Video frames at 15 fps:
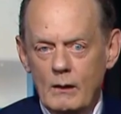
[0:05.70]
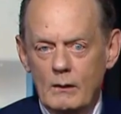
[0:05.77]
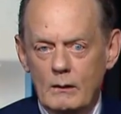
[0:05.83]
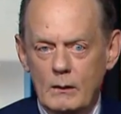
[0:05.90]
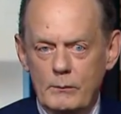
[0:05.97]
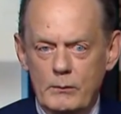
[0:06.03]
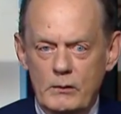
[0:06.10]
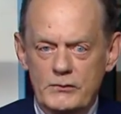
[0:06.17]
The
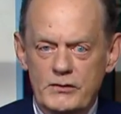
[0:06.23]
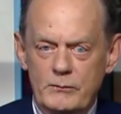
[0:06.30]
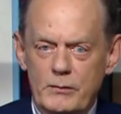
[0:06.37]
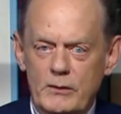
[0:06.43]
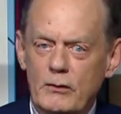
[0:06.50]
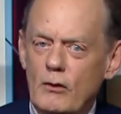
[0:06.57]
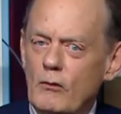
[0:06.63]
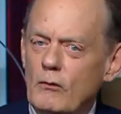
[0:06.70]
Liberals have
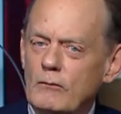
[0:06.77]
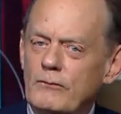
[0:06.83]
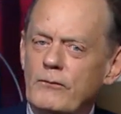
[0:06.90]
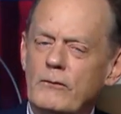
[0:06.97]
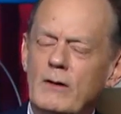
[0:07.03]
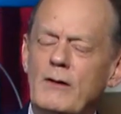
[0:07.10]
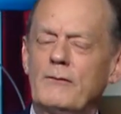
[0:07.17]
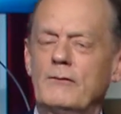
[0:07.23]
been known
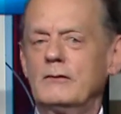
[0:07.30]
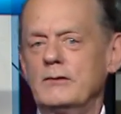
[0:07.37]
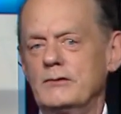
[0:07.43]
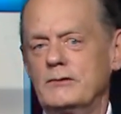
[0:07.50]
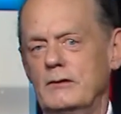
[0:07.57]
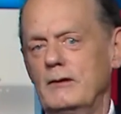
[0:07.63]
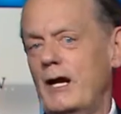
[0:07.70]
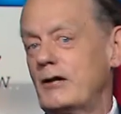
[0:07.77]
forever
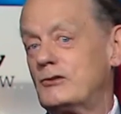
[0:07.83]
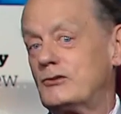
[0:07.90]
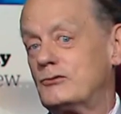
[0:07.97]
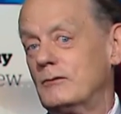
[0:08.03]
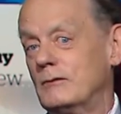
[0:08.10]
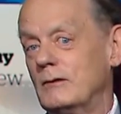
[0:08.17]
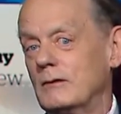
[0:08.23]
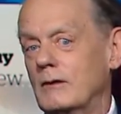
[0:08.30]
as the
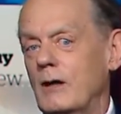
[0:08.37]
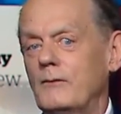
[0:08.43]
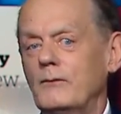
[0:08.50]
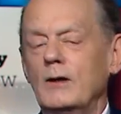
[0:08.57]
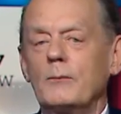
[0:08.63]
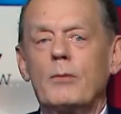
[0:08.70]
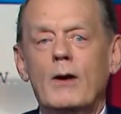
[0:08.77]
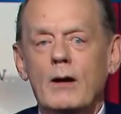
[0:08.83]
natural
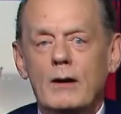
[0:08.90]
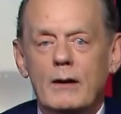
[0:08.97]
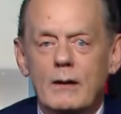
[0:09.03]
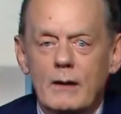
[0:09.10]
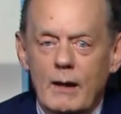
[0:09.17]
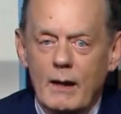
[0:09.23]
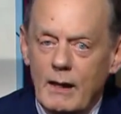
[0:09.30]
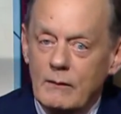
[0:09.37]
governing party,
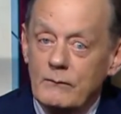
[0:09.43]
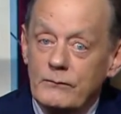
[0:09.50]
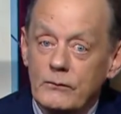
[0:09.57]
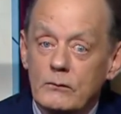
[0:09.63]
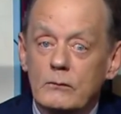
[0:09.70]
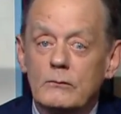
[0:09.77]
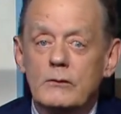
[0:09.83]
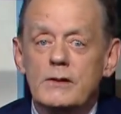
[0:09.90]
and
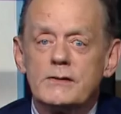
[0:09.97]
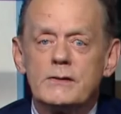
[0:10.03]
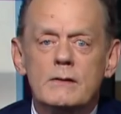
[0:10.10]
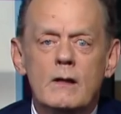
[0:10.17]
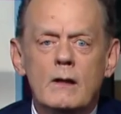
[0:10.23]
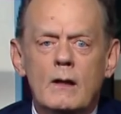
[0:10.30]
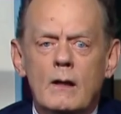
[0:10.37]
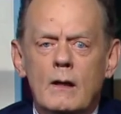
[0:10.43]
for good reason.